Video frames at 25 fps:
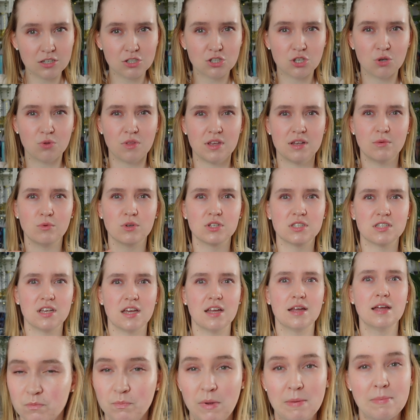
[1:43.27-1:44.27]
So they would
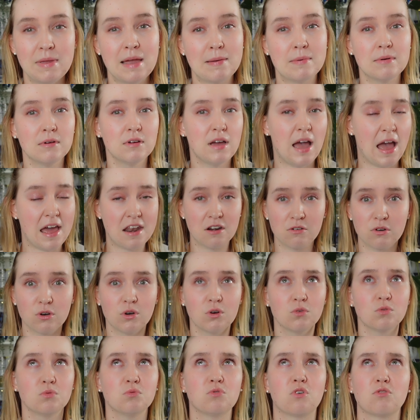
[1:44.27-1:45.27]
say, maybe I'm a
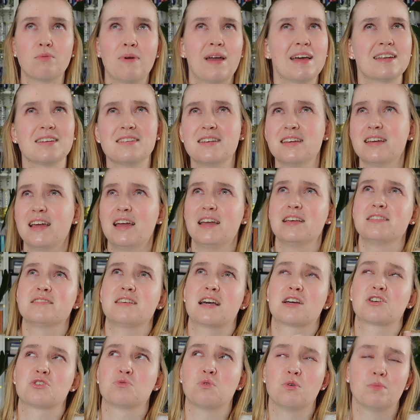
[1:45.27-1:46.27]
hetero-romantic
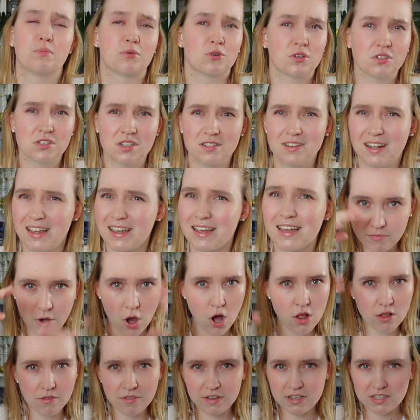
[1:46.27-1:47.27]
asexual person. Like,
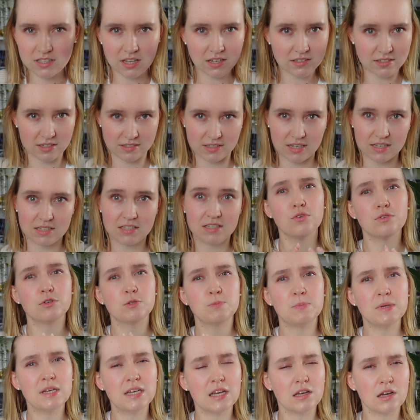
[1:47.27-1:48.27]
all of these things exist.
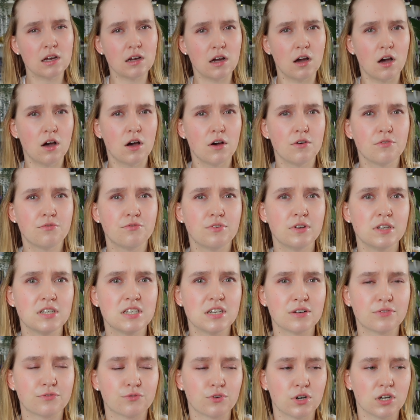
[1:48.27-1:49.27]
Speaking of
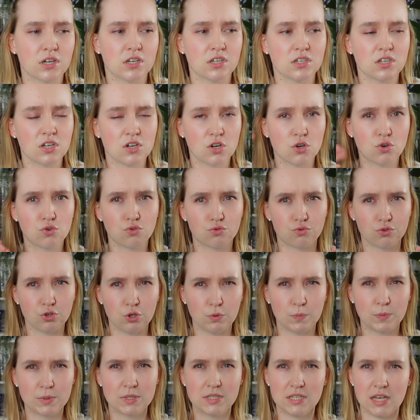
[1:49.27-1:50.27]
different
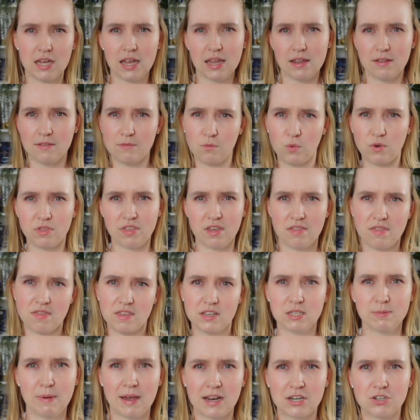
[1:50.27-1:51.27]
groups within the
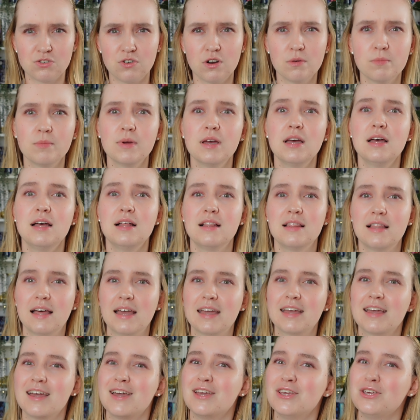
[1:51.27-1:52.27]
spectrum,
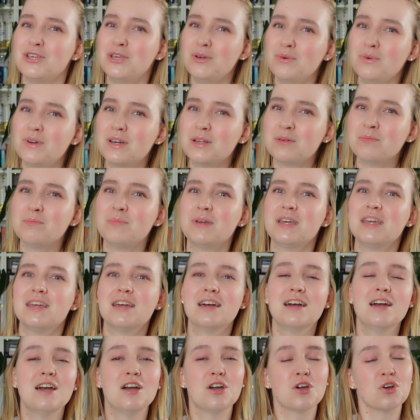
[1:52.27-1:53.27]
like, you can
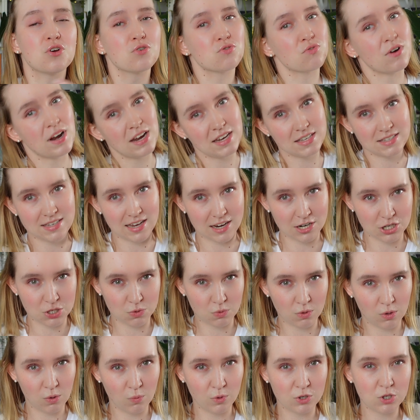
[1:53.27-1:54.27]
be gray
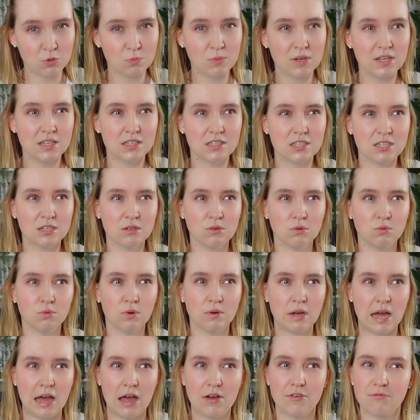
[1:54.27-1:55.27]
sexual, which means you
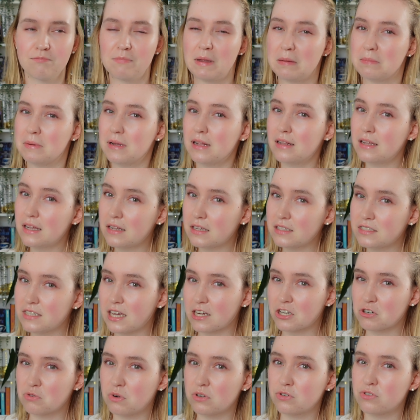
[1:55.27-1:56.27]
have maybe a little
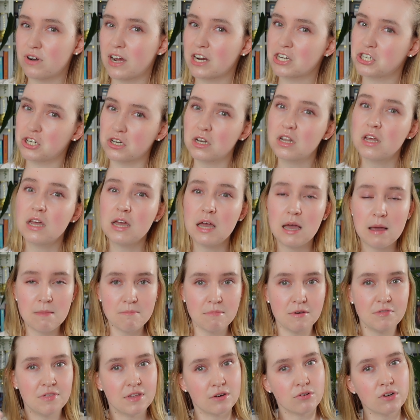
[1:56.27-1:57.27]
sexual attraction,
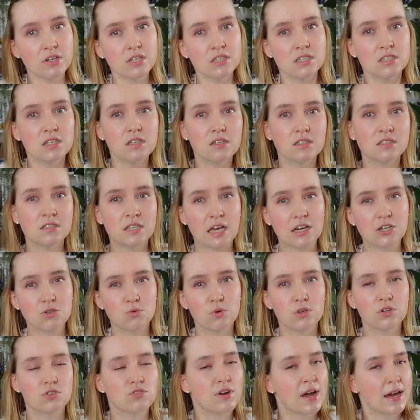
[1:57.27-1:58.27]
but there is still
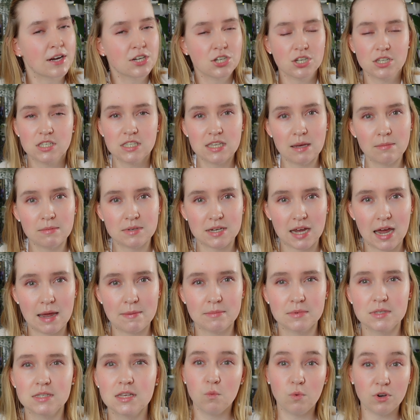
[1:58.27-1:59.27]
sexual attraction
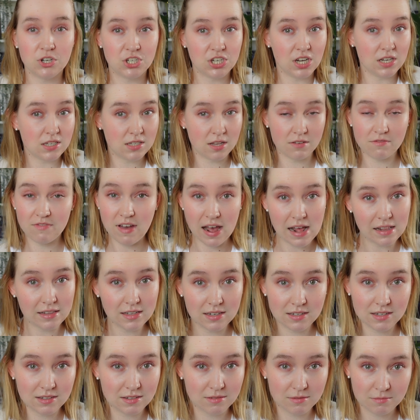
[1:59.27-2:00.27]
sometimes, which is a
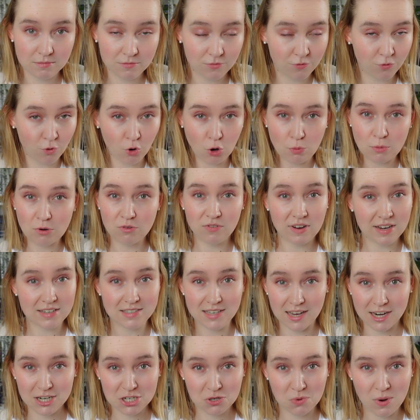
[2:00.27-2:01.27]
valid form of
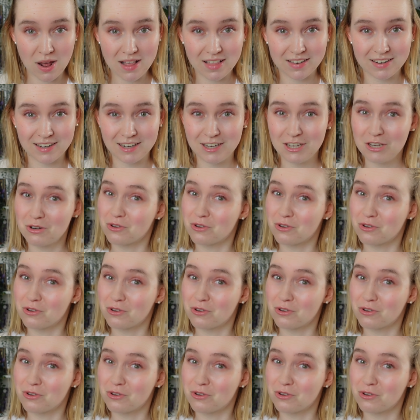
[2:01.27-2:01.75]
asexuality.